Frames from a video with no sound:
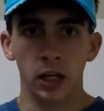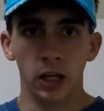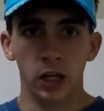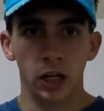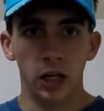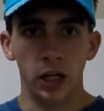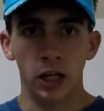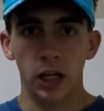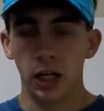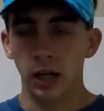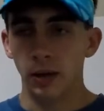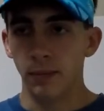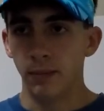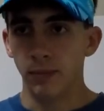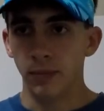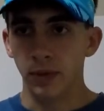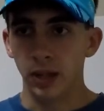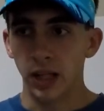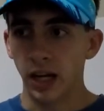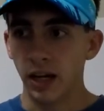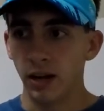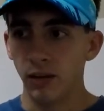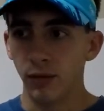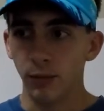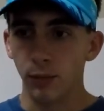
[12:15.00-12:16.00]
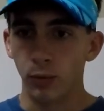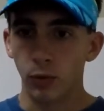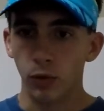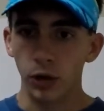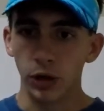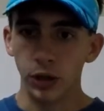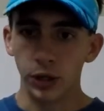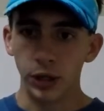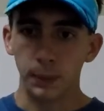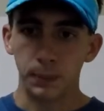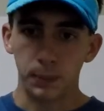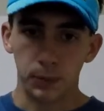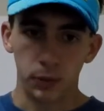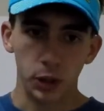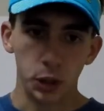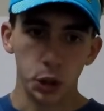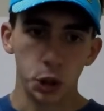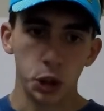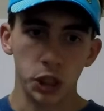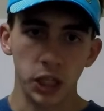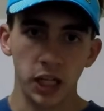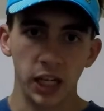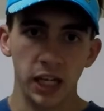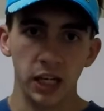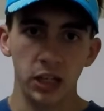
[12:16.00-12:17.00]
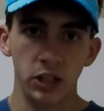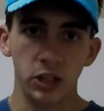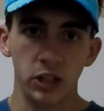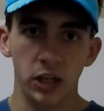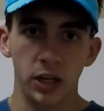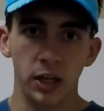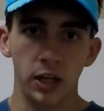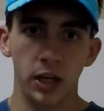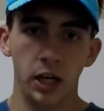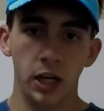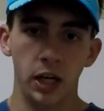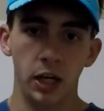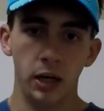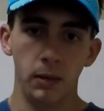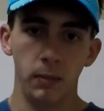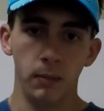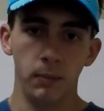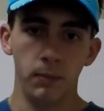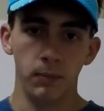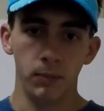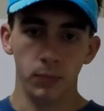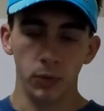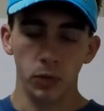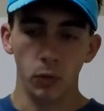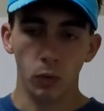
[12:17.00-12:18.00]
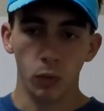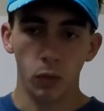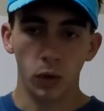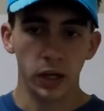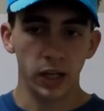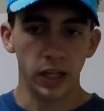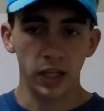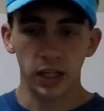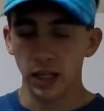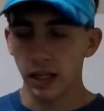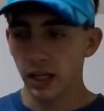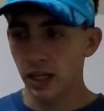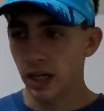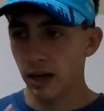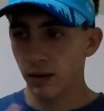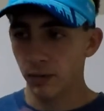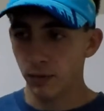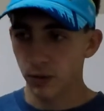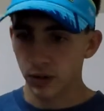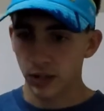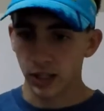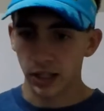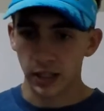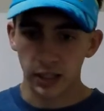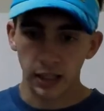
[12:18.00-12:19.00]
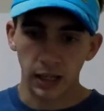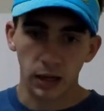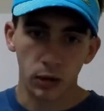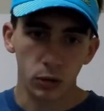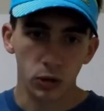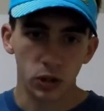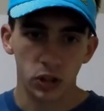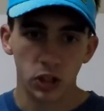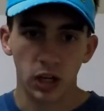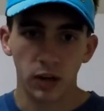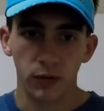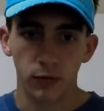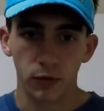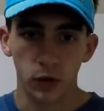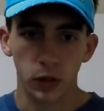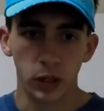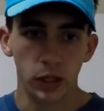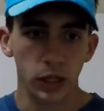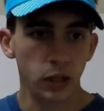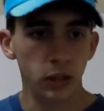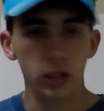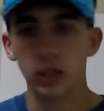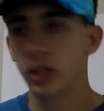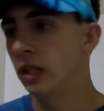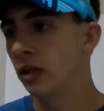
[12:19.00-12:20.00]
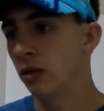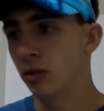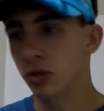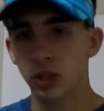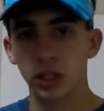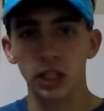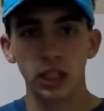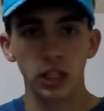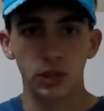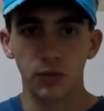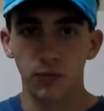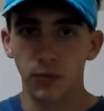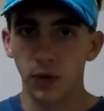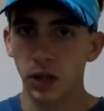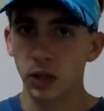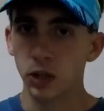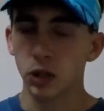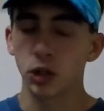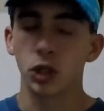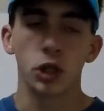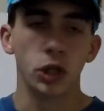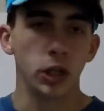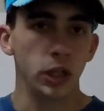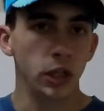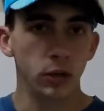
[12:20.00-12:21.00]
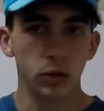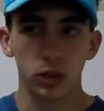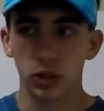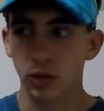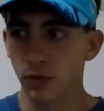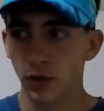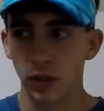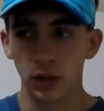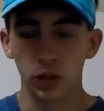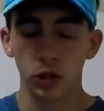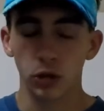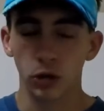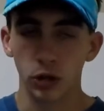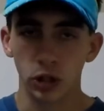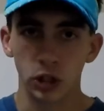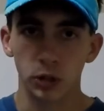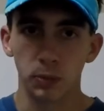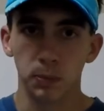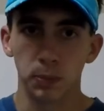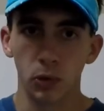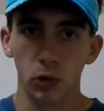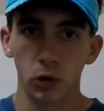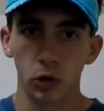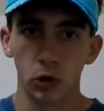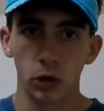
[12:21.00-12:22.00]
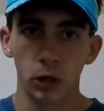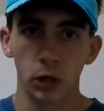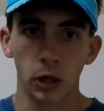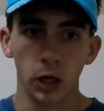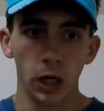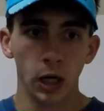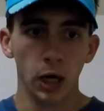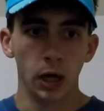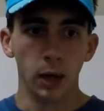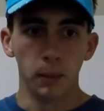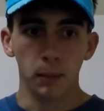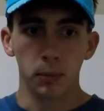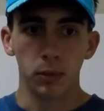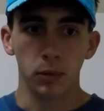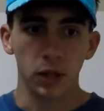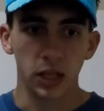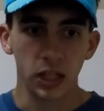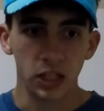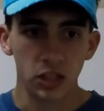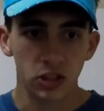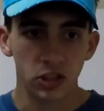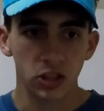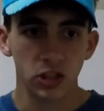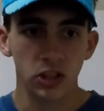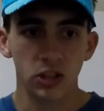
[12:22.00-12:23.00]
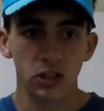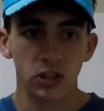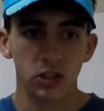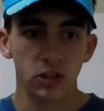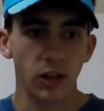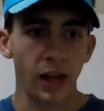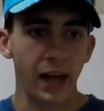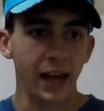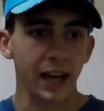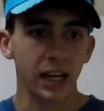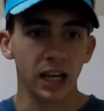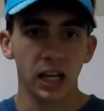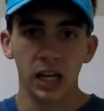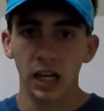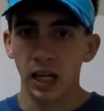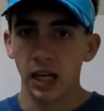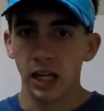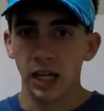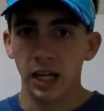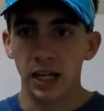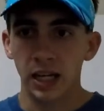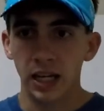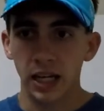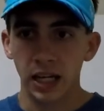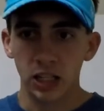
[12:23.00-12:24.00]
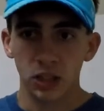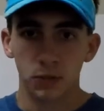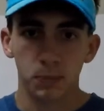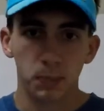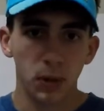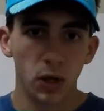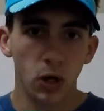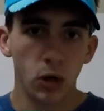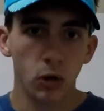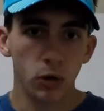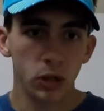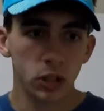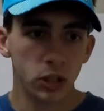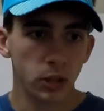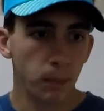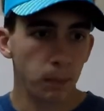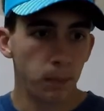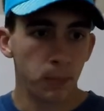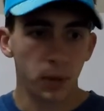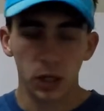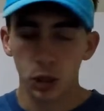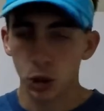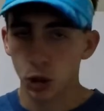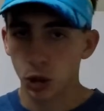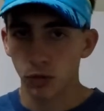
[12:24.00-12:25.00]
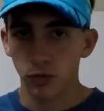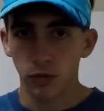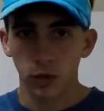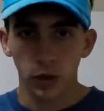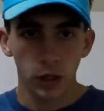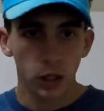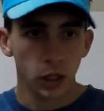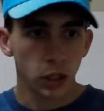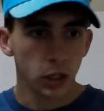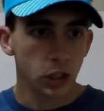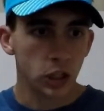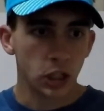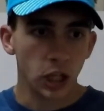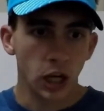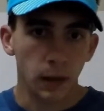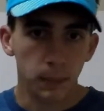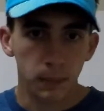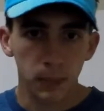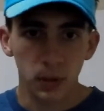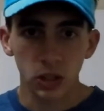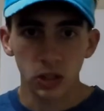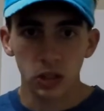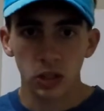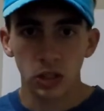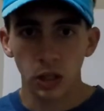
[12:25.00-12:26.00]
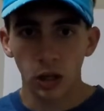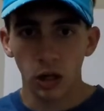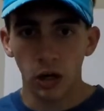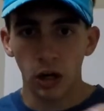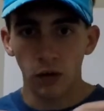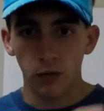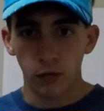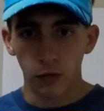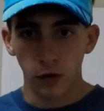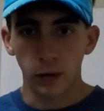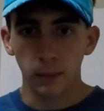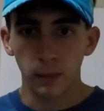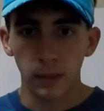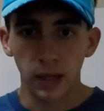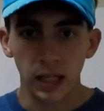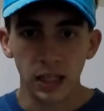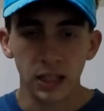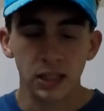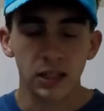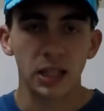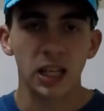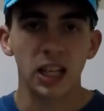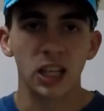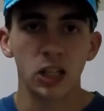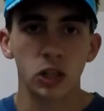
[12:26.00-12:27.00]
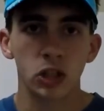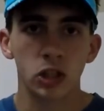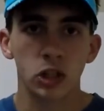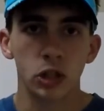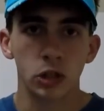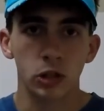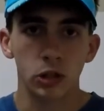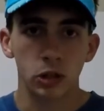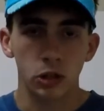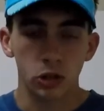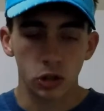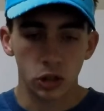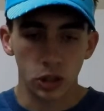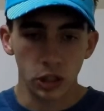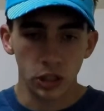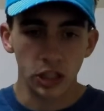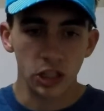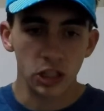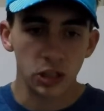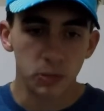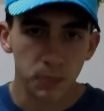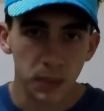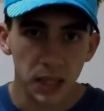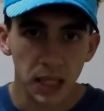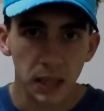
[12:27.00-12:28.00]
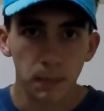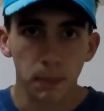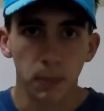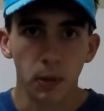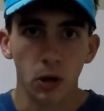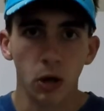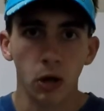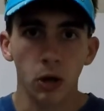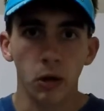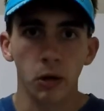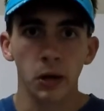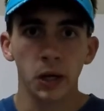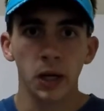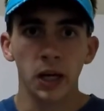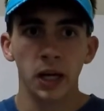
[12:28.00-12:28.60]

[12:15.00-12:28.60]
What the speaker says: I really appreciate everything that was offered. And it's fun to explore places like an expo with a bunch of companies offering many things to these people.